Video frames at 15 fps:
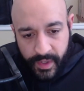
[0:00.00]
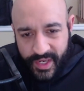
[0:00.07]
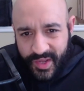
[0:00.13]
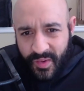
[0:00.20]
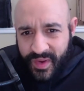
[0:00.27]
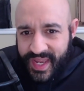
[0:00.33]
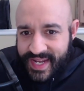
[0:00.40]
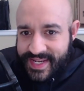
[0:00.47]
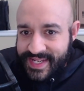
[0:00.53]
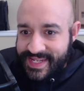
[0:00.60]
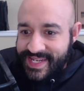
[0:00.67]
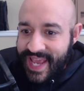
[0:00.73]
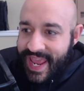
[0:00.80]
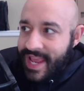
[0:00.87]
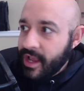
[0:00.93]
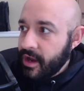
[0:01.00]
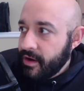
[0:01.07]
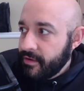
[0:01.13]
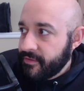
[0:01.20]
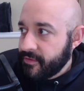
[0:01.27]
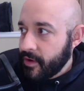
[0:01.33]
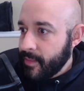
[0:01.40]
But you don't get to
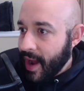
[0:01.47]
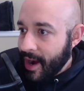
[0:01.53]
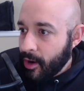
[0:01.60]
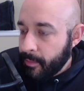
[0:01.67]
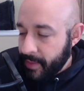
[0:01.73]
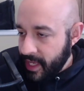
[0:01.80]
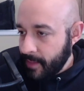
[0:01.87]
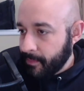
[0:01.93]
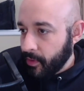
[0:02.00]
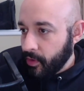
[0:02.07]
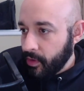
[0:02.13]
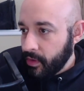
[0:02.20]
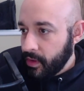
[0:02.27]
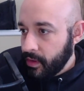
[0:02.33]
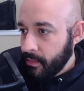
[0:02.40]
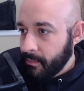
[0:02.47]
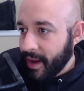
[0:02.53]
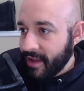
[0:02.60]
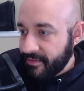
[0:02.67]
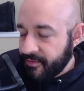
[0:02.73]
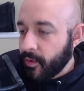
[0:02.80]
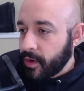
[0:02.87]
take from our people
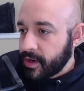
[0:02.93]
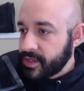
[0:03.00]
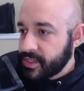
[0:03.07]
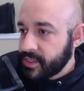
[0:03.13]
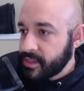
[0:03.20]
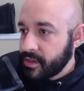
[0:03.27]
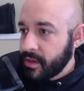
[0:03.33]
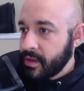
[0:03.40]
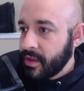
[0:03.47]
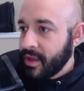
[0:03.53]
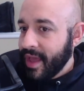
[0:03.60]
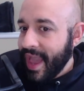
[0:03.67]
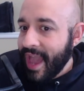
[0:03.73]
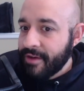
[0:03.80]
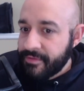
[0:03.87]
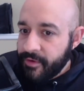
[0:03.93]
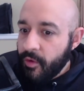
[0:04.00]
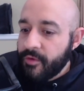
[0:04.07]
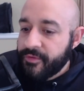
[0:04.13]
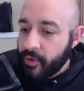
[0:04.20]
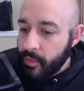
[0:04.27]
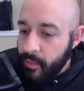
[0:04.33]
by force and
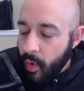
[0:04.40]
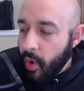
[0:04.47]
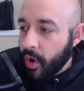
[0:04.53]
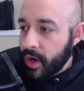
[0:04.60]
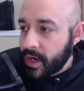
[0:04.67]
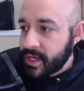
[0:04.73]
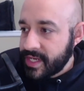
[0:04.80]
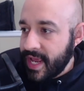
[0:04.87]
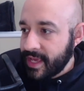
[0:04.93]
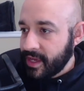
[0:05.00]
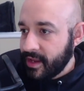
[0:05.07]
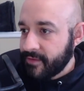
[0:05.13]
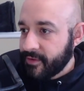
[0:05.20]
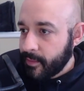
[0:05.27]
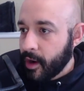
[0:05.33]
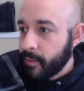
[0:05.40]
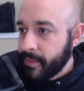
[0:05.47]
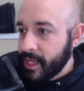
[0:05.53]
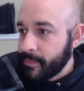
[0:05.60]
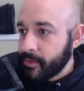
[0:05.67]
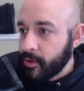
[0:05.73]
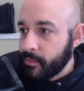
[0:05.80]
vote for more taking from our
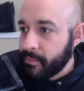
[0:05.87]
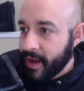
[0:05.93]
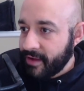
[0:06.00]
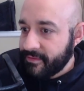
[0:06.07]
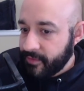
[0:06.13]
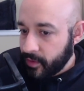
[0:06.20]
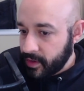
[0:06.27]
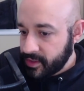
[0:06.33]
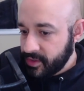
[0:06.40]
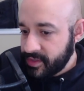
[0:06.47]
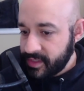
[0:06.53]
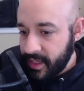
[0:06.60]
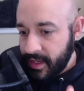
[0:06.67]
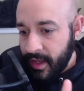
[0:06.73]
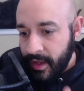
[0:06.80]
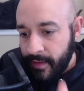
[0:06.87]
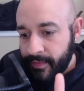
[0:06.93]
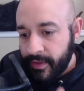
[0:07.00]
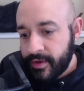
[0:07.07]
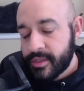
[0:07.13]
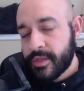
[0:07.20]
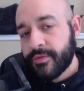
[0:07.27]
people by force. You see,
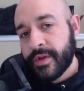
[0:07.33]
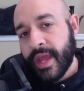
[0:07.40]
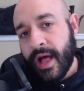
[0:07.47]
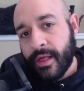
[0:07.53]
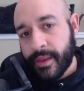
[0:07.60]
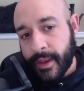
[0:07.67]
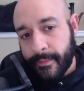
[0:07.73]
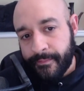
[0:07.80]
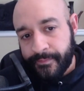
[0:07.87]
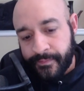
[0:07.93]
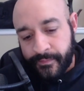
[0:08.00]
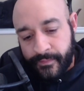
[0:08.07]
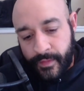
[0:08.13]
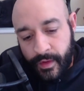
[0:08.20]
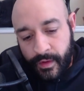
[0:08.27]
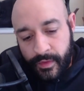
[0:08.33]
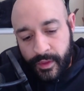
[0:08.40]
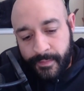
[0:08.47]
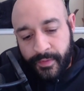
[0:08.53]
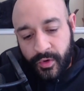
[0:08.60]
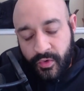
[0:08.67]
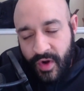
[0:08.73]
here's the reality
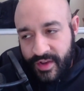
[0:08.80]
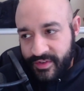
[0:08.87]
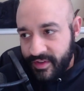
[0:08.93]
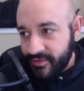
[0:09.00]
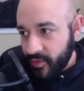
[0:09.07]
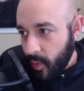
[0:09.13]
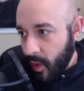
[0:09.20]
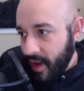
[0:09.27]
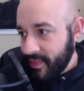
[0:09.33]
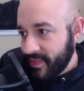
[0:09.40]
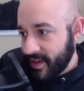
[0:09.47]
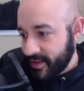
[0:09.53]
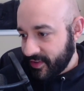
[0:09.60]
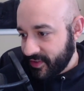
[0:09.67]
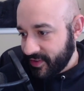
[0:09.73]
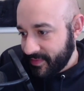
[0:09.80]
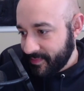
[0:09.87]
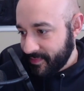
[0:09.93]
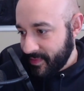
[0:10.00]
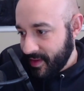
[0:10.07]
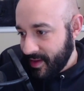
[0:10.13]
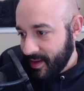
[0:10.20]
the progressives want this